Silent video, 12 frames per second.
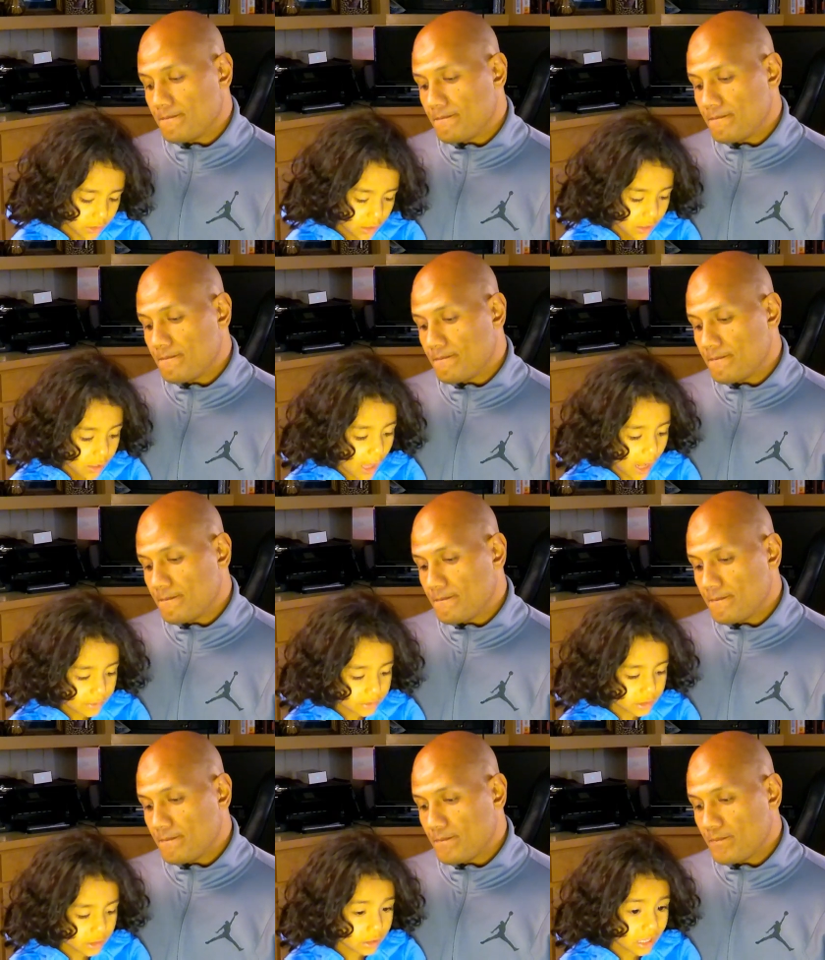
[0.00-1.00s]
Speaker 1: at,
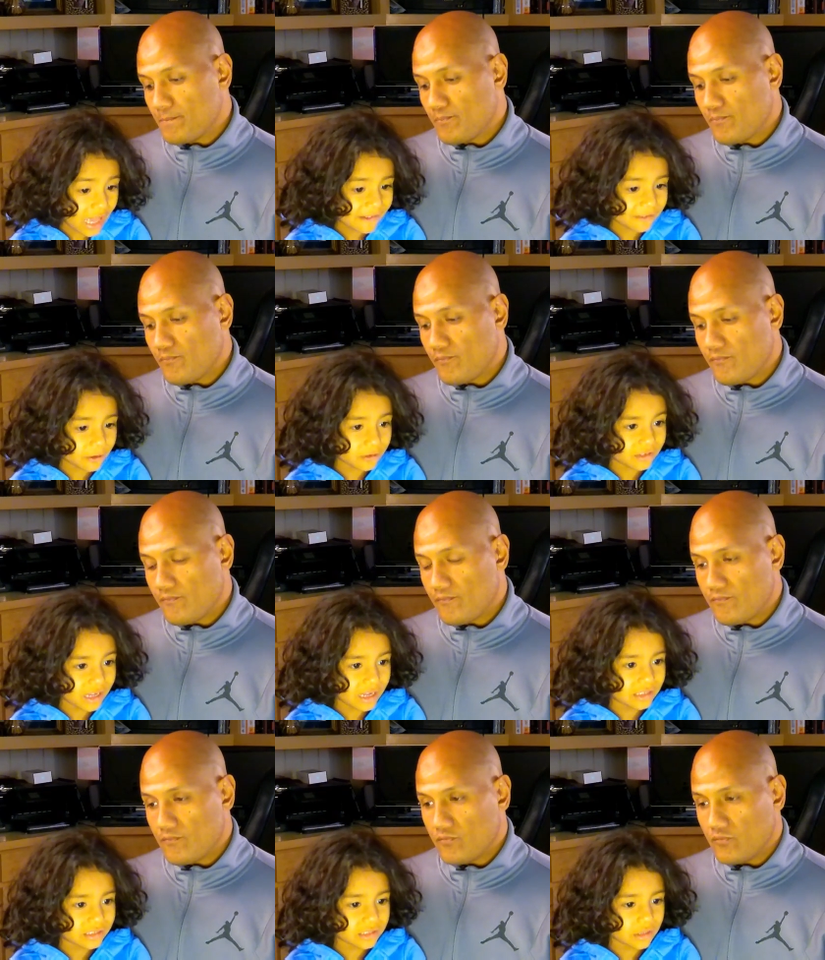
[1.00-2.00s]
after that he
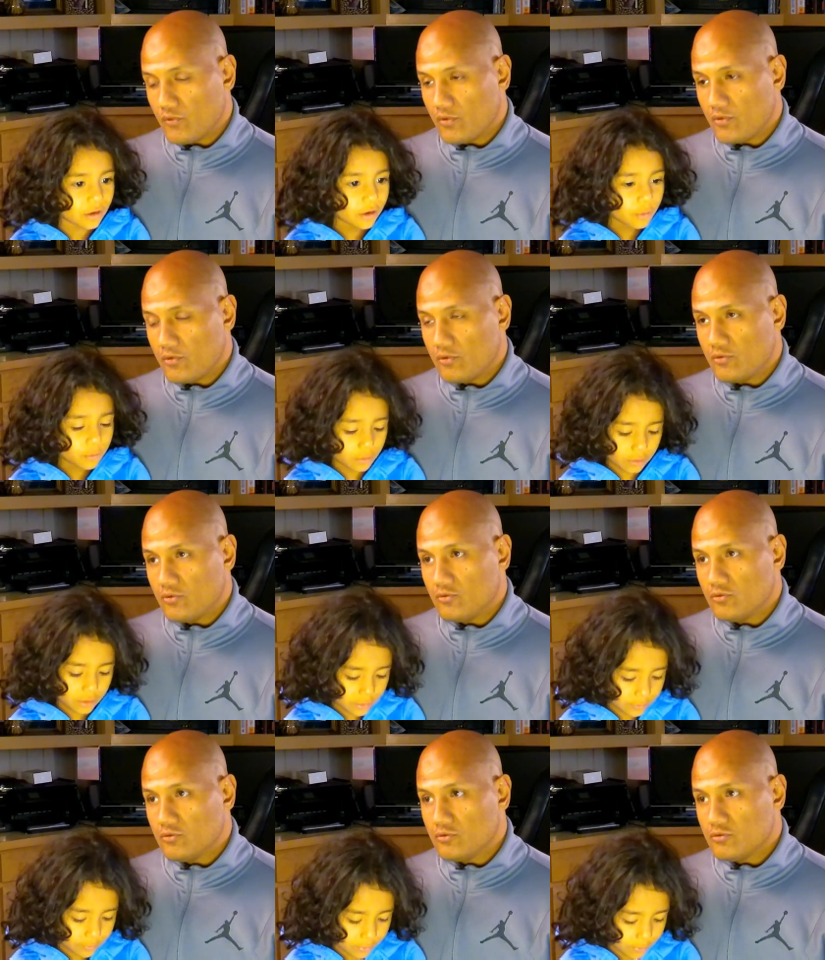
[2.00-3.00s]
said we he,
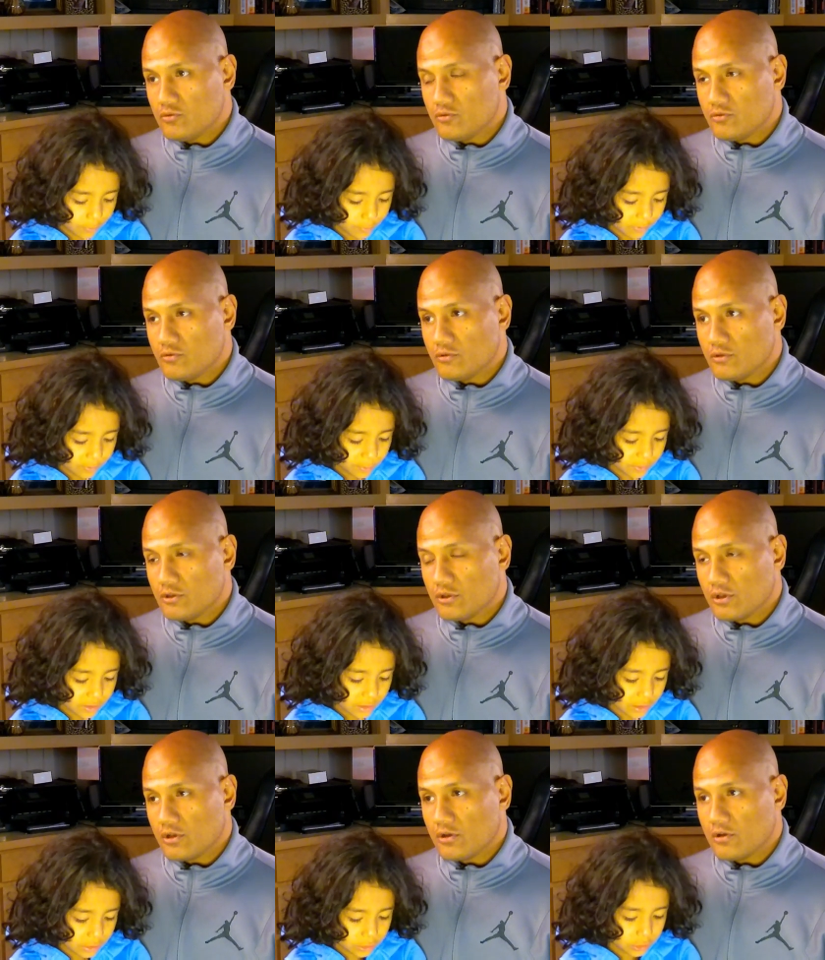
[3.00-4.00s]
we we was gonna
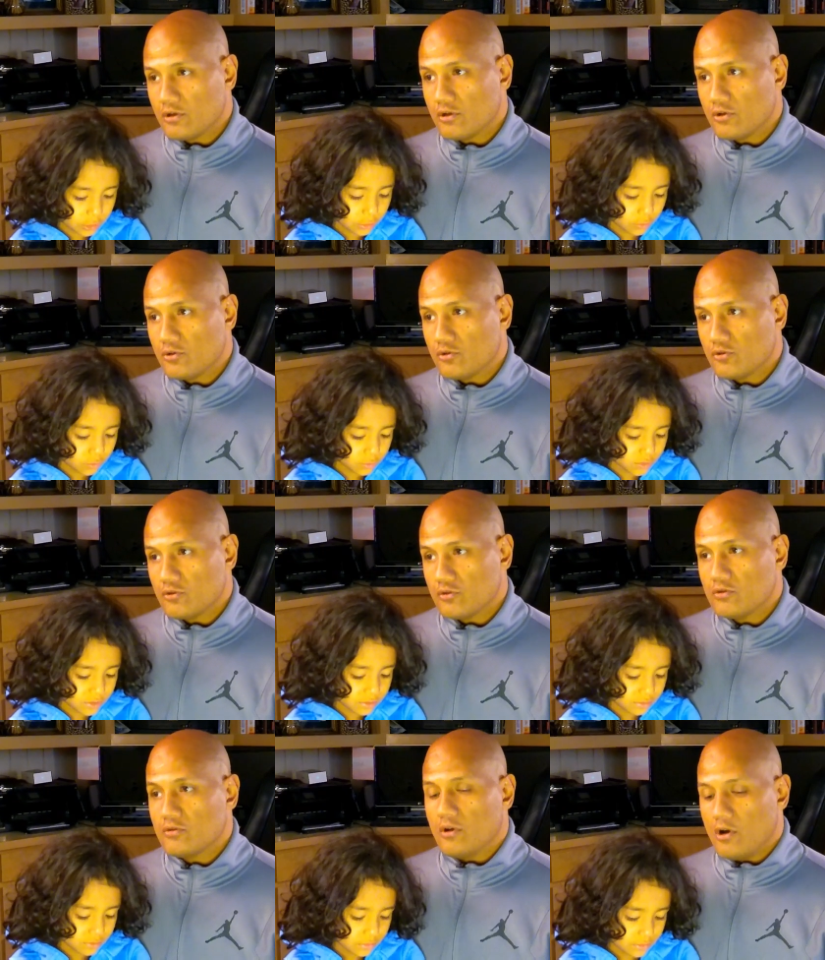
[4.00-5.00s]
choose.
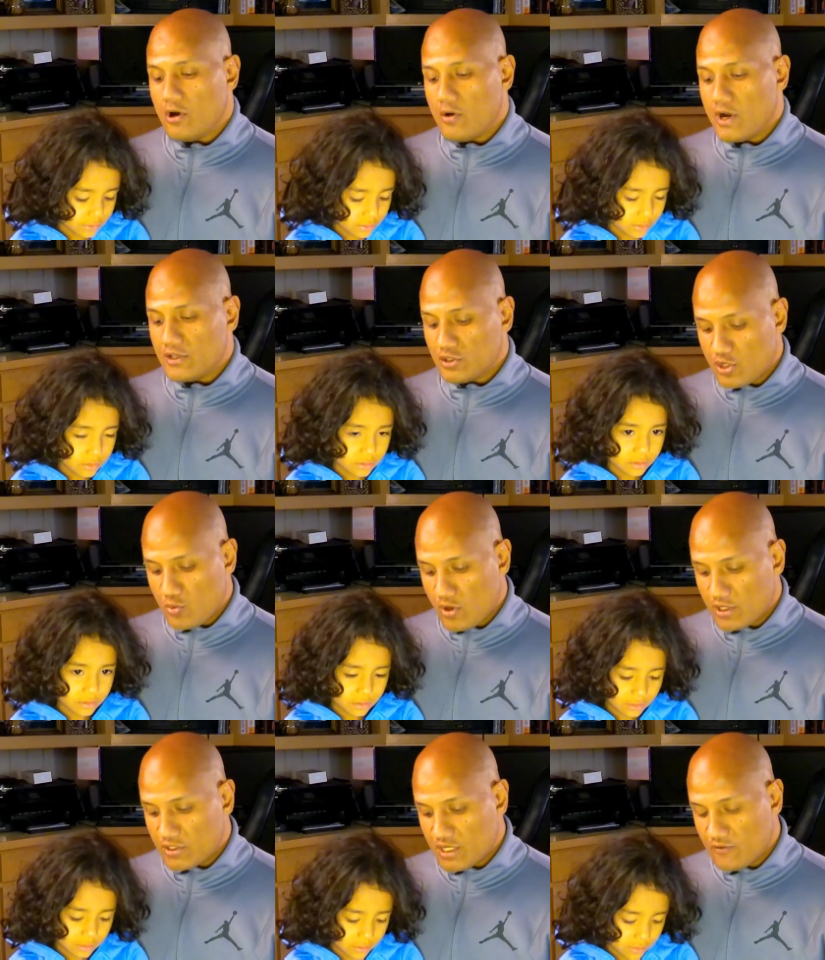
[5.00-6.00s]
Speaker 2: All right. So he wanted to
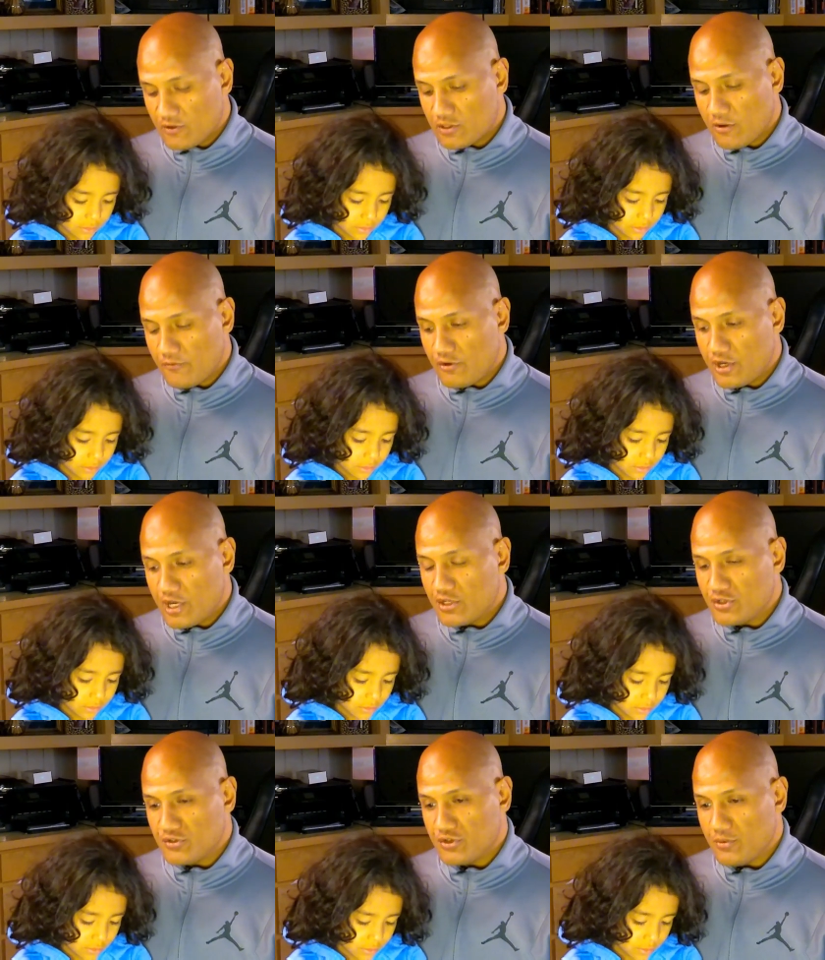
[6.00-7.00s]
give us our free
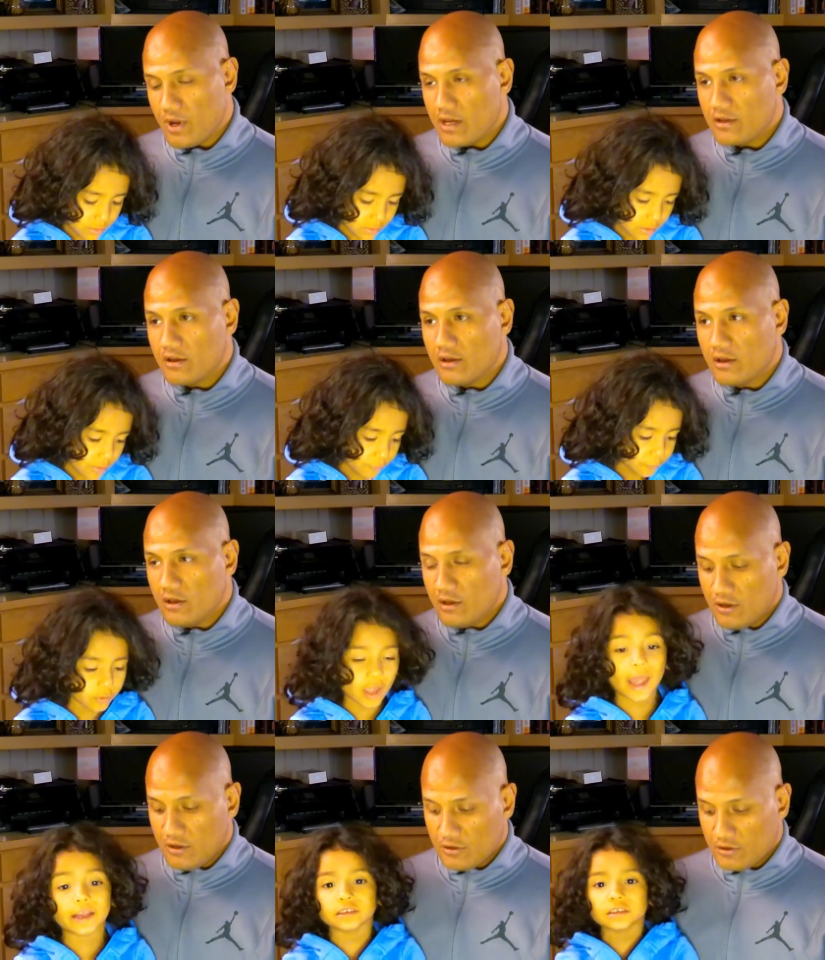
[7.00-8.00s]
agency, right?
Speaker 1: Free
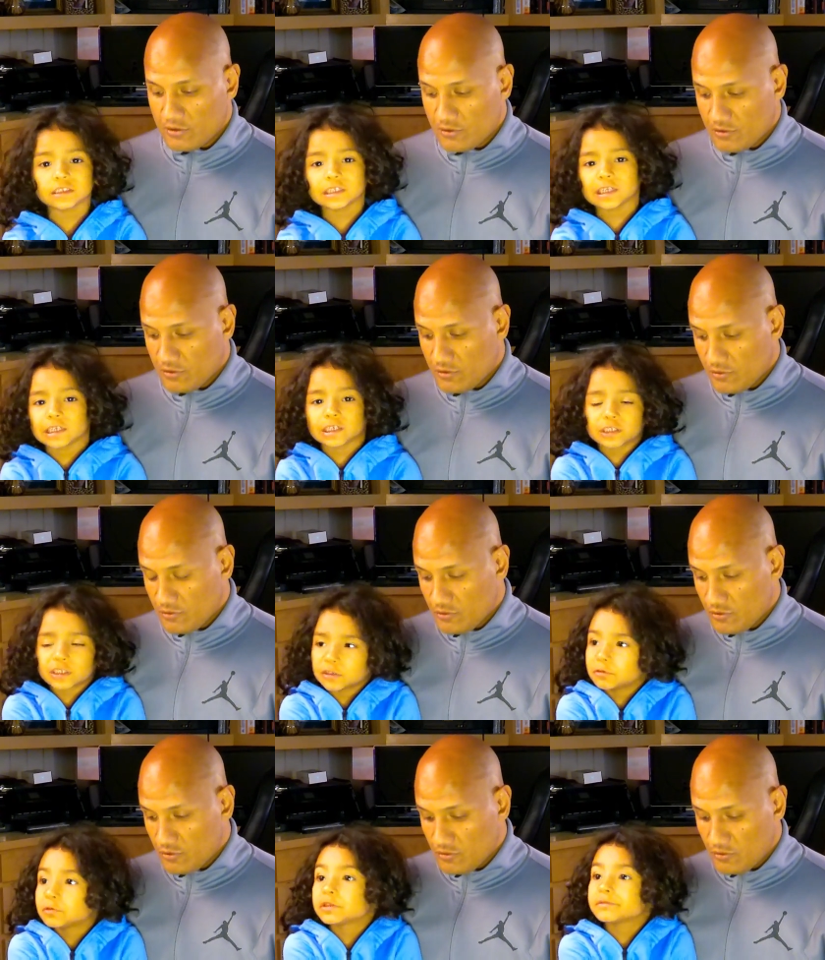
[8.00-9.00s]
agency
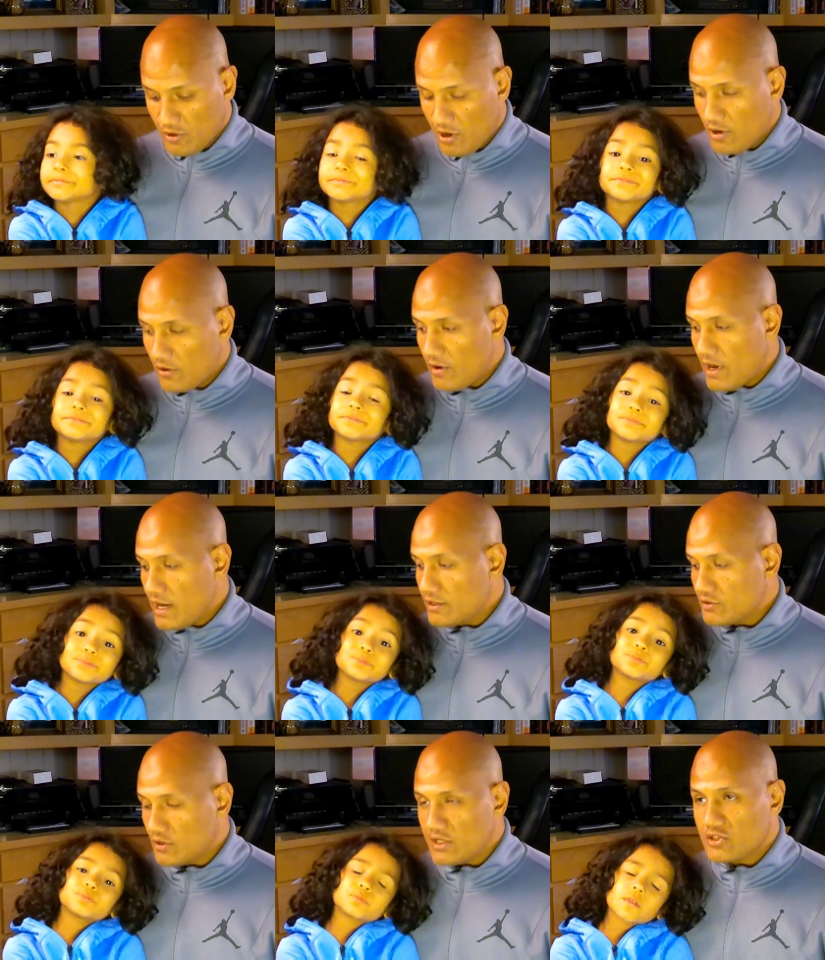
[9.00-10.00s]
issues.
Speaker 2: All right. So
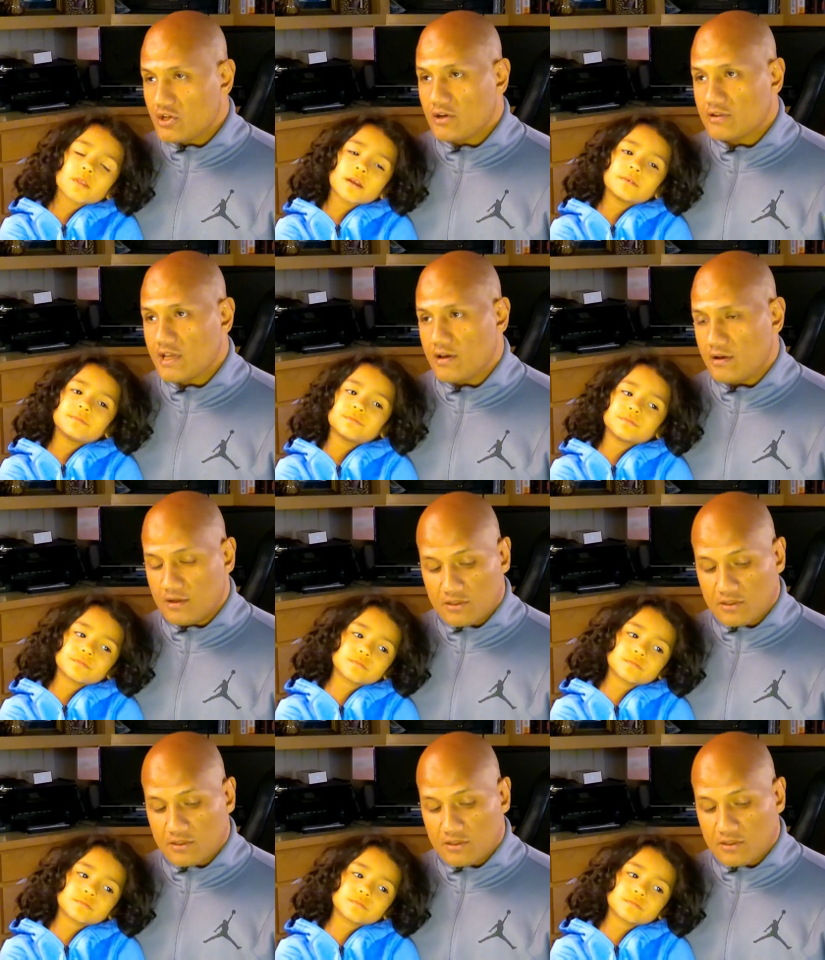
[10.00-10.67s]
let's talk that talk